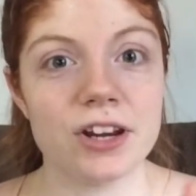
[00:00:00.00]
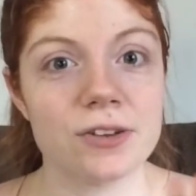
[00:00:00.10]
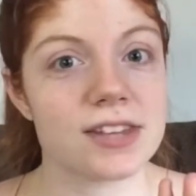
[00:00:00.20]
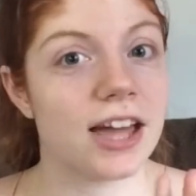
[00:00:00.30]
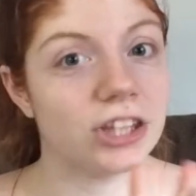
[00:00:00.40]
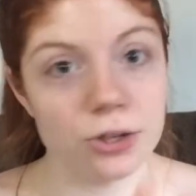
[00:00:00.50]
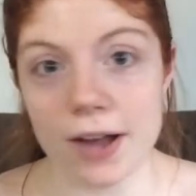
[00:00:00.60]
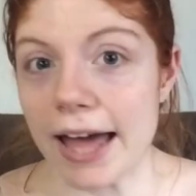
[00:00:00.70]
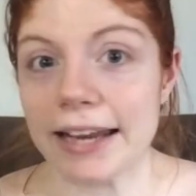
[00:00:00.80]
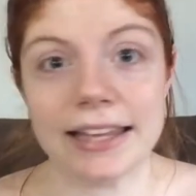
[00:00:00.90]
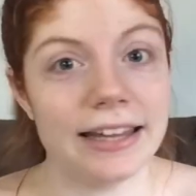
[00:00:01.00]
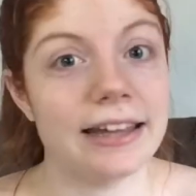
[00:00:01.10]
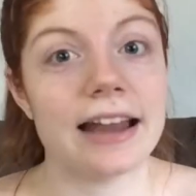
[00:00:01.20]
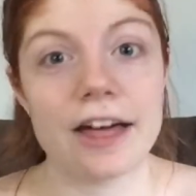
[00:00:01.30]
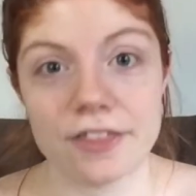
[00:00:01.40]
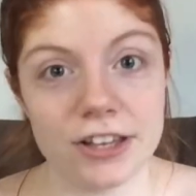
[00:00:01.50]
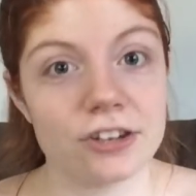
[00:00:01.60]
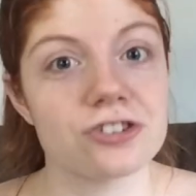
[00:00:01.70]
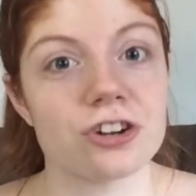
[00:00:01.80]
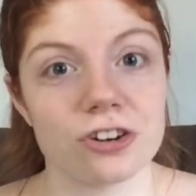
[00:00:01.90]
He was like, you gotta eat. I think
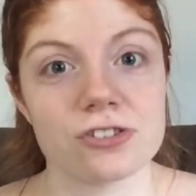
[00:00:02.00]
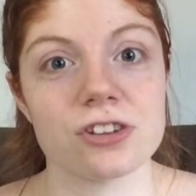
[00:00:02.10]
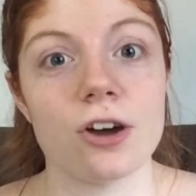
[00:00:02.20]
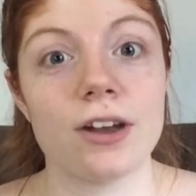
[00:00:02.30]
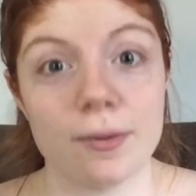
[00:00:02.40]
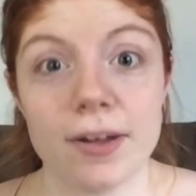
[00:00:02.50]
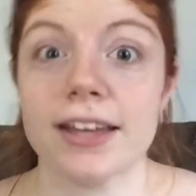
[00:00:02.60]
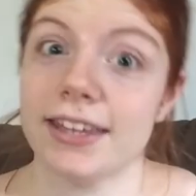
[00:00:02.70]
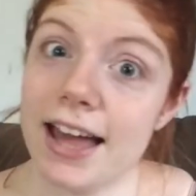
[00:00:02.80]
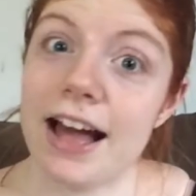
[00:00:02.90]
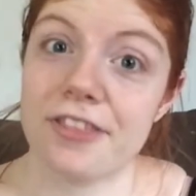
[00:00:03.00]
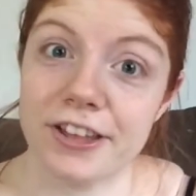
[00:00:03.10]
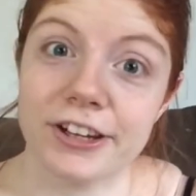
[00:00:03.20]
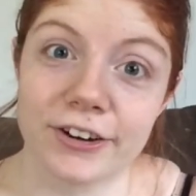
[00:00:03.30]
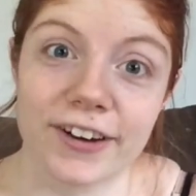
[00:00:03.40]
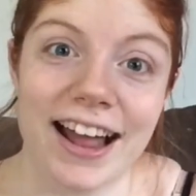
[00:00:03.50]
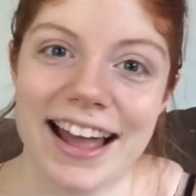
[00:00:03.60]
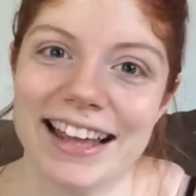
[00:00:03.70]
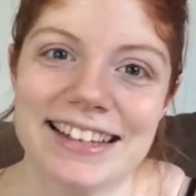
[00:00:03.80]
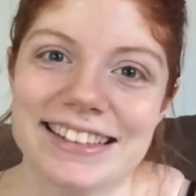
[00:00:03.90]
your sugar's low. And I'm like, yeah, I think you're
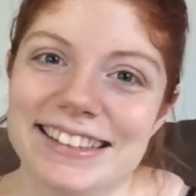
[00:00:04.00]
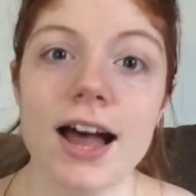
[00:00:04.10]
right.